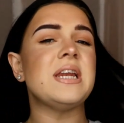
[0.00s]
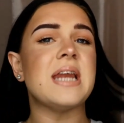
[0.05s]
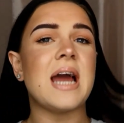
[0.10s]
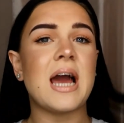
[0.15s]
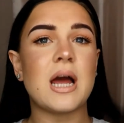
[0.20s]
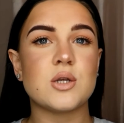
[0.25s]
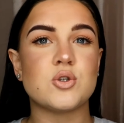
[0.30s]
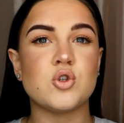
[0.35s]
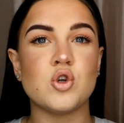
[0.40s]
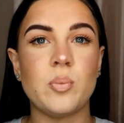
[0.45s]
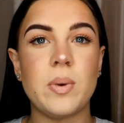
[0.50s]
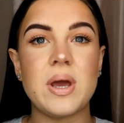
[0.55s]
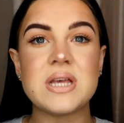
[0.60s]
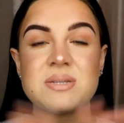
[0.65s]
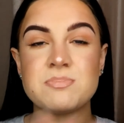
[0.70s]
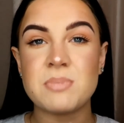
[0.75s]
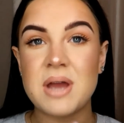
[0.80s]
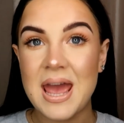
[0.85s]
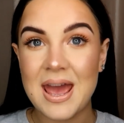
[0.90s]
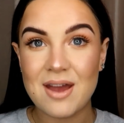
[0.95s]
natural, but
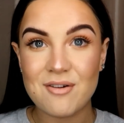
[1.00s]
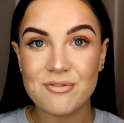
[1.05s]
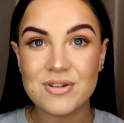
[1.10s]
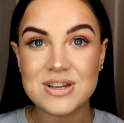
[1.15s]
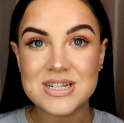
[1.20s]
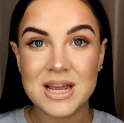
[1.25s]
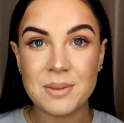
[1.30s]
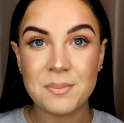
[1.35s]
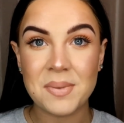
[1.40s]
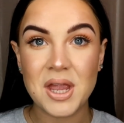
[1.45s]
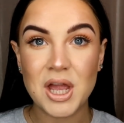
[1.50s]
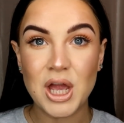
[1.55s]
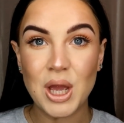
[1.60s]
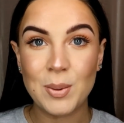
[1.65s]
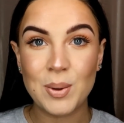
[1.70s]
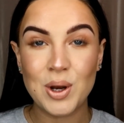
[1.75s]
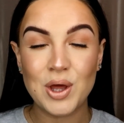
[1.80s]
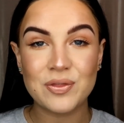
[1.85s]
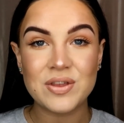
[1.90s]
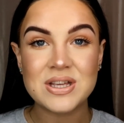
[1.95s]
it's my everyday
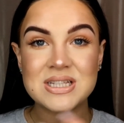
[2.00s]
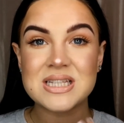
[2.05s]
makeup look.